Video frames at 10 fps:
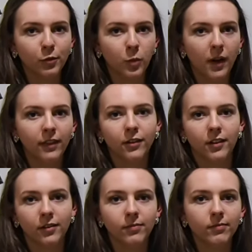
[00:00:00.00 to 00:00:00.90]
when they're
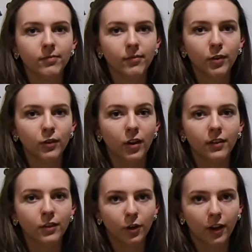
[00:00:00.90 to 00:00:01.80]
going to start
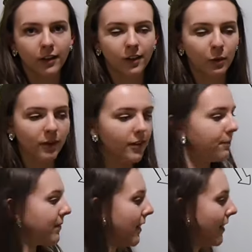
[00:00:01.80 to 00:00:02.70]
the starting sequence.